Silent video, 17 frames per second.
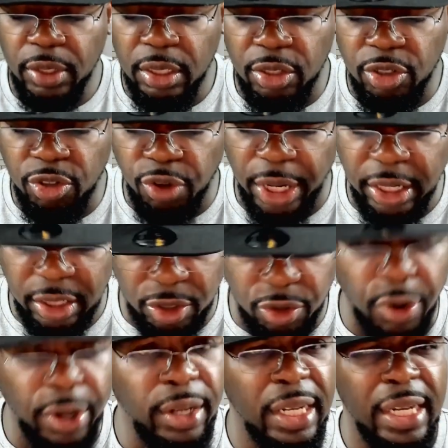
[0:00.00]

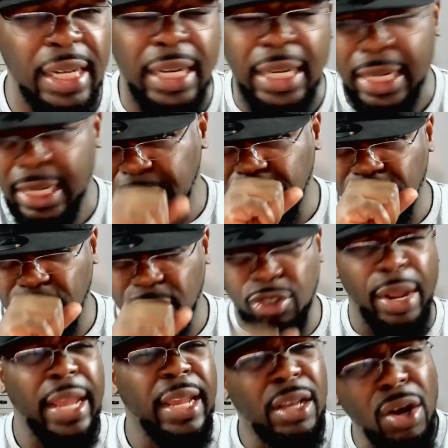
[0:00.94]

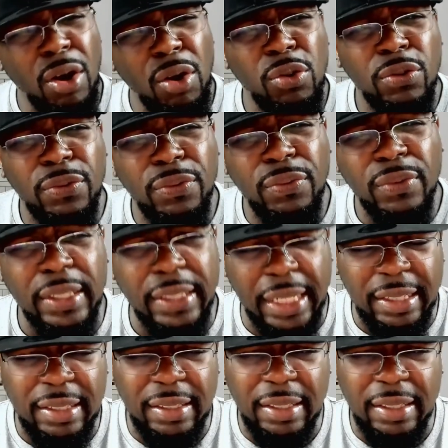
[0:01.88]
Draco, is that his